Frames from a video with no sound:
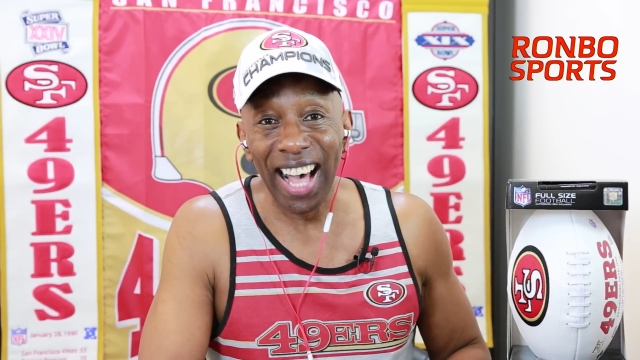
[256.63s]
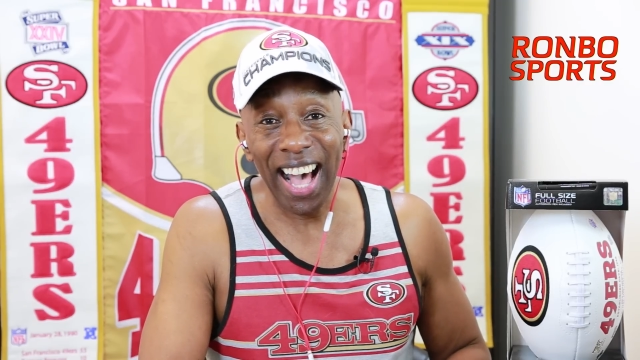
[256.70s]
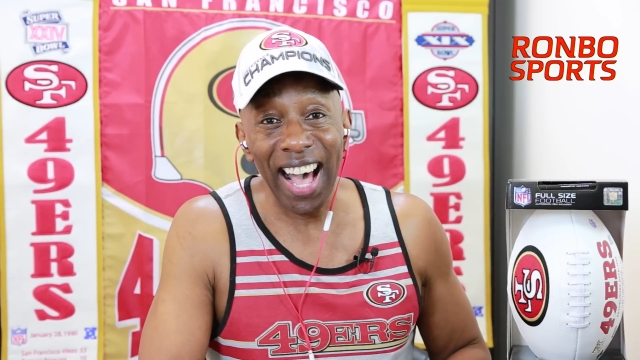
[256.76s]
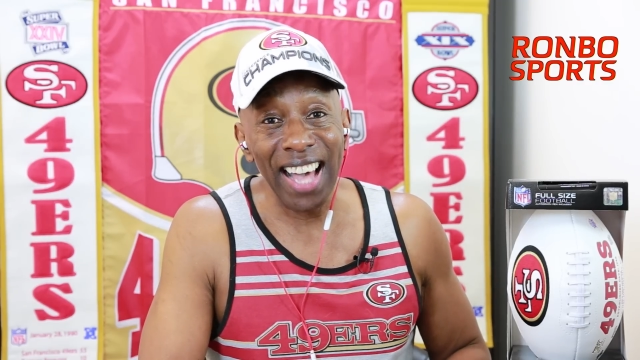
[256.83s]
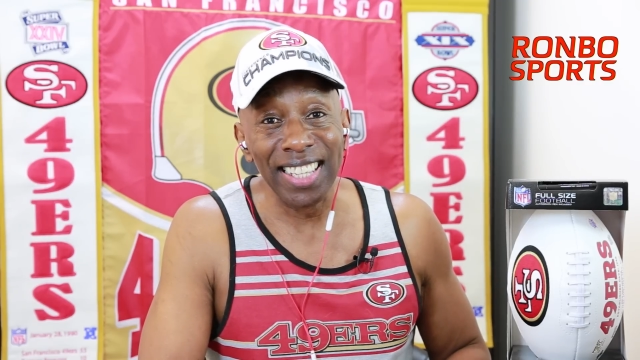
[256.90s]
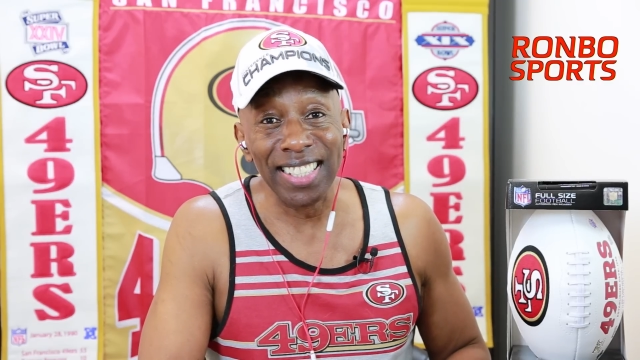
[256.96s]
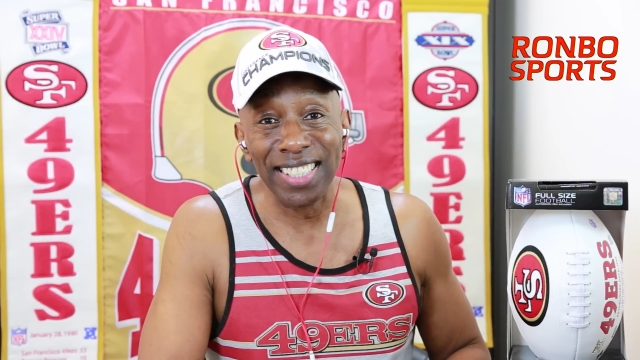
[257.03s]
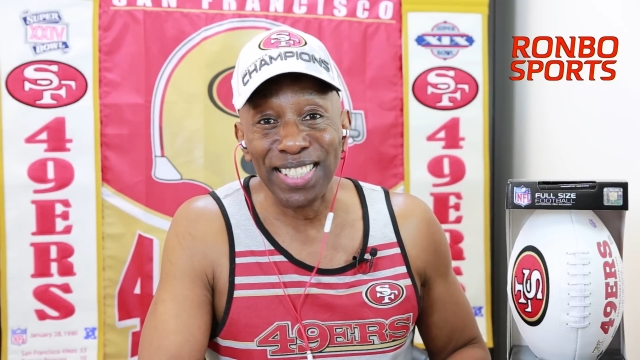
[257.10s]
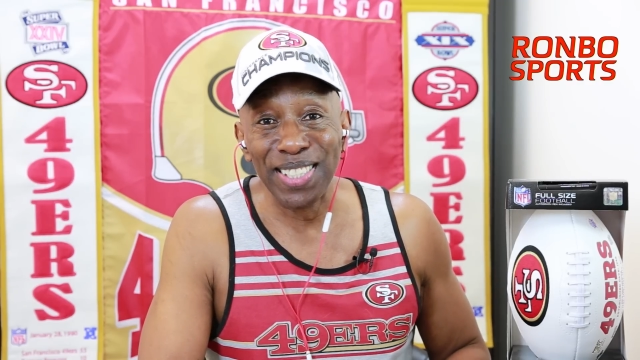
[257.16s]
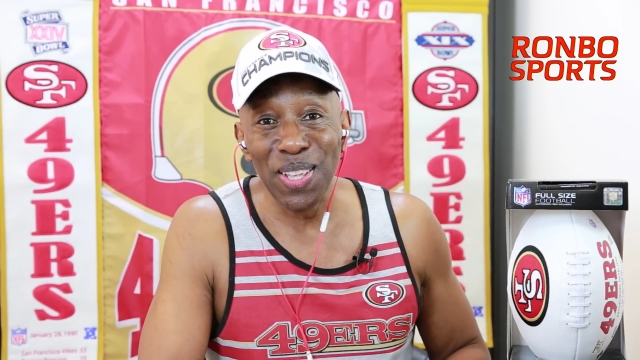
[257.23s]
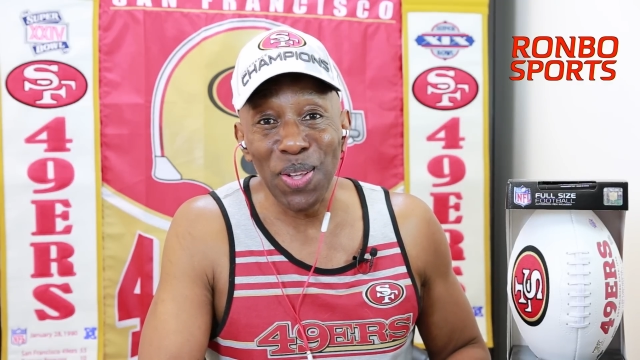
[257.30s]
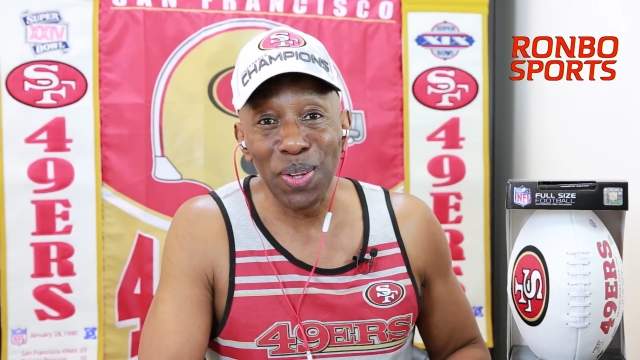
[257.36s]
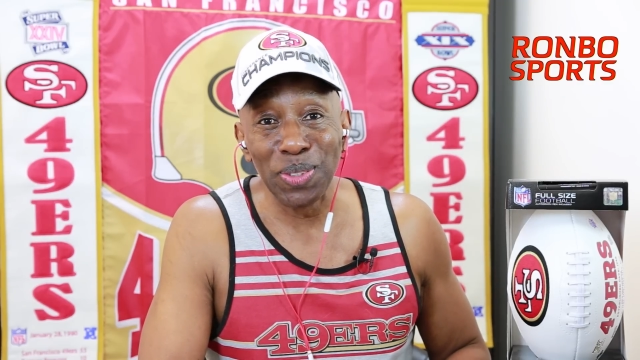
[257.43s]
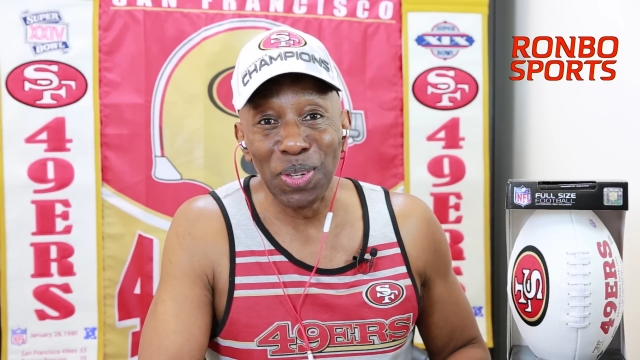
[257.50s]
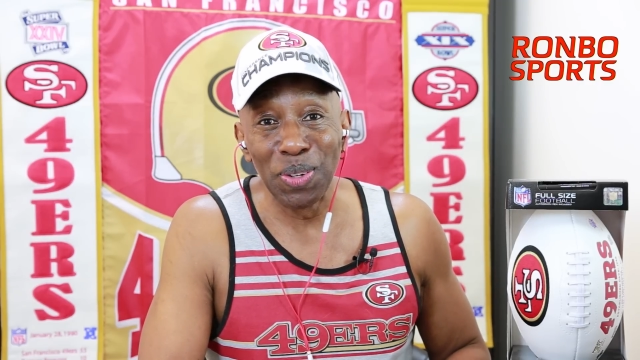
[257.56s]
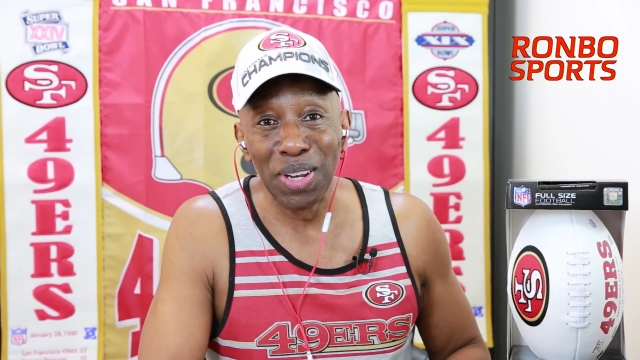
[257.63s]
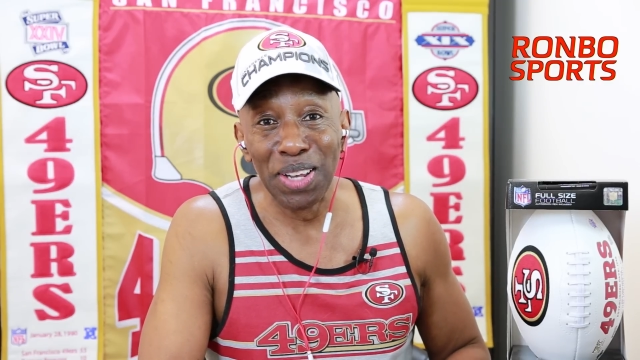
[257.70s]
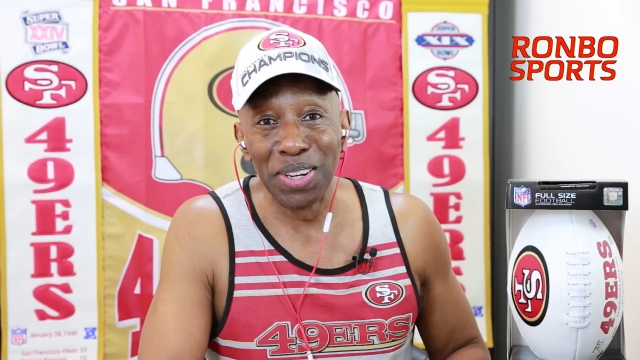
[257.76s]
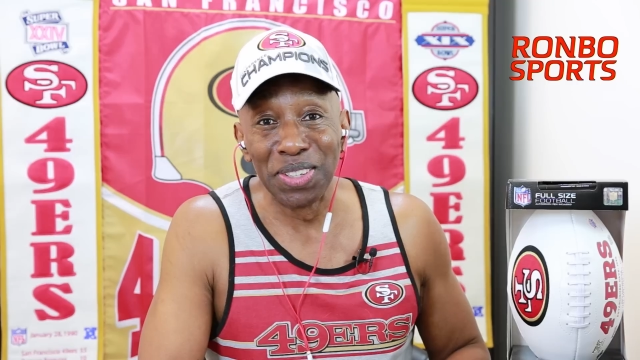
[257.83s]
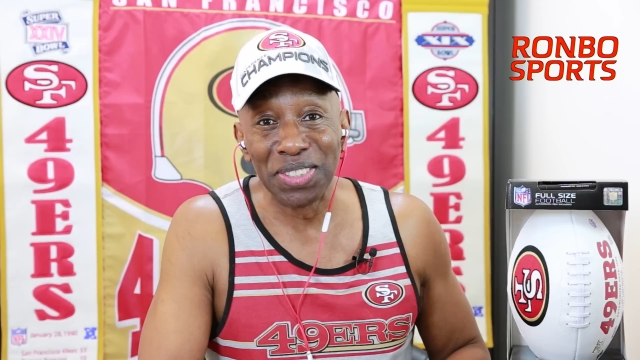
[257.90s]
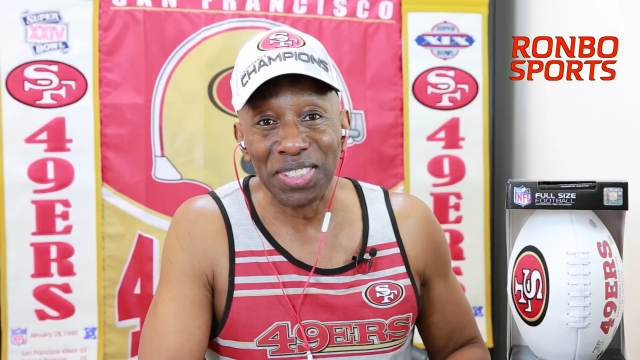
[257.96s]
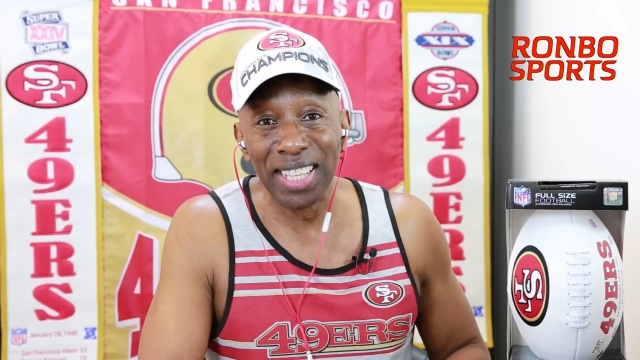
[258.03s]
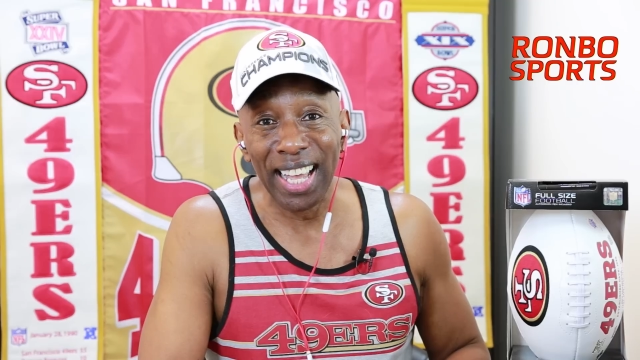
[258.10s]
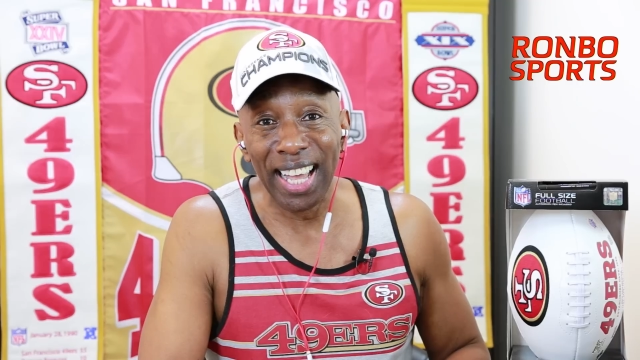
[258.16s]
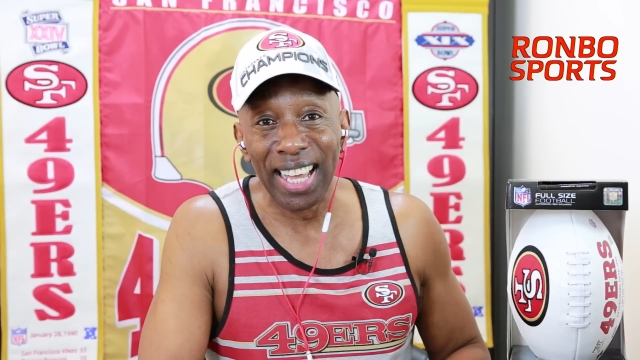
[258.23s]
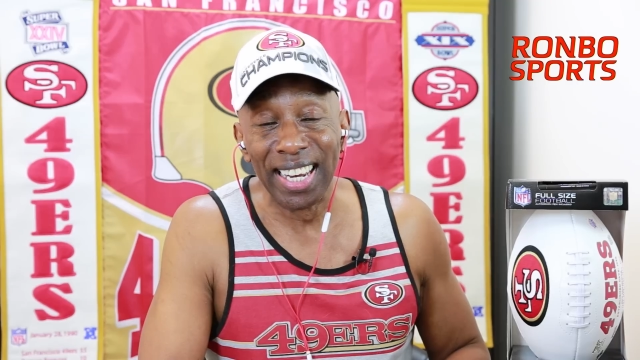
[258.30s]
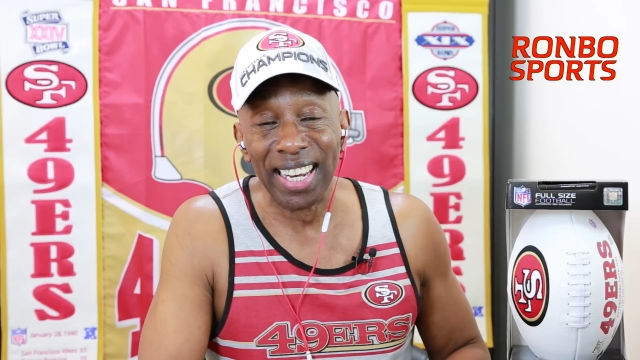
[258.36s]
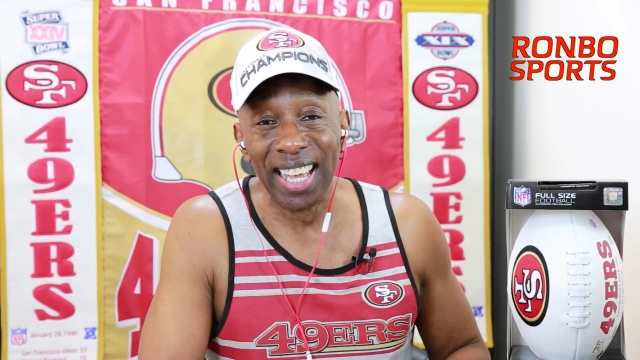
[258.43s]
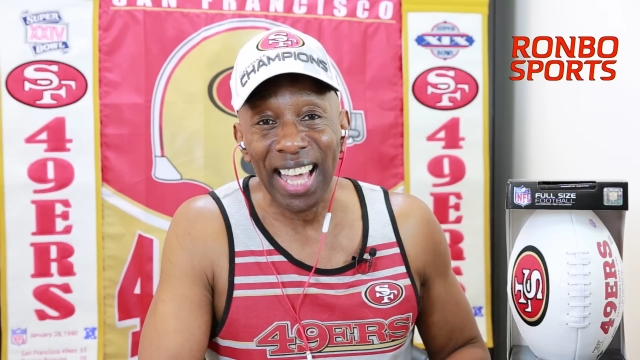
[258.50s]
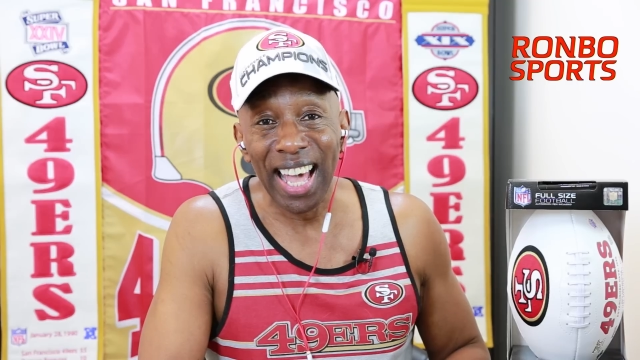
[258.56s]
I still don't
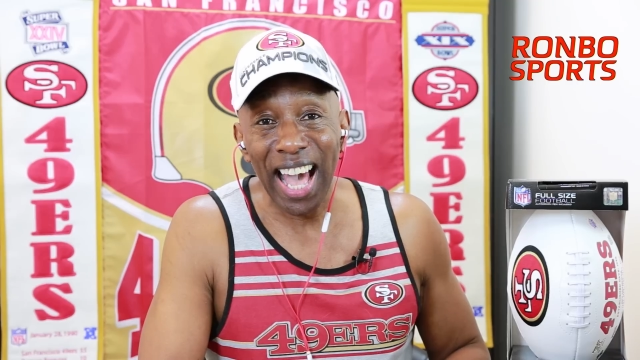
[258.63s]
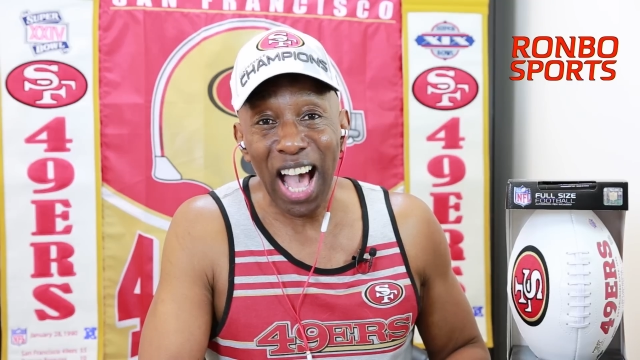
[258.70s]
understand